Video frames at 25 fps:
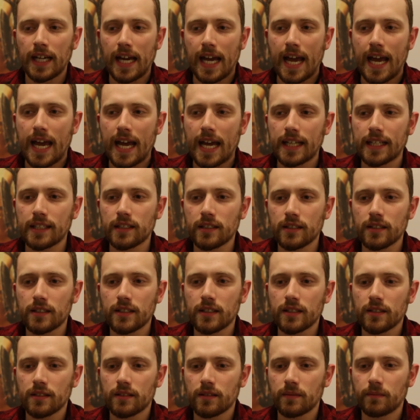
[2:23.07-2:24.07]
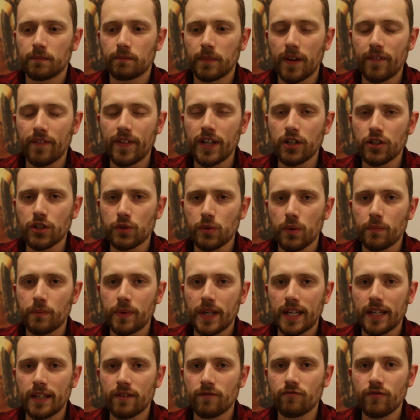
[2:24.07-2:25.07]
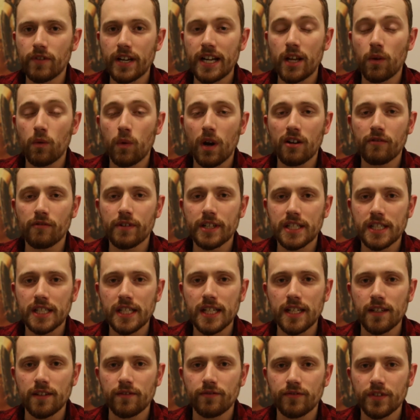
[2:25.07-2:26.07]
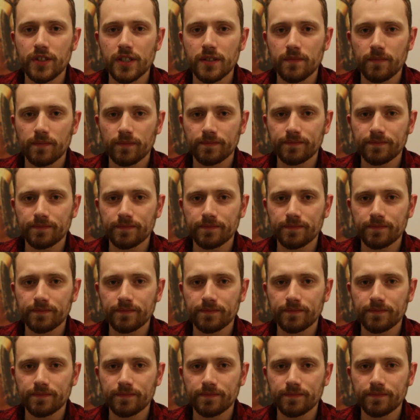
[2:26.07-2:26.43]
And my videos were being really well received.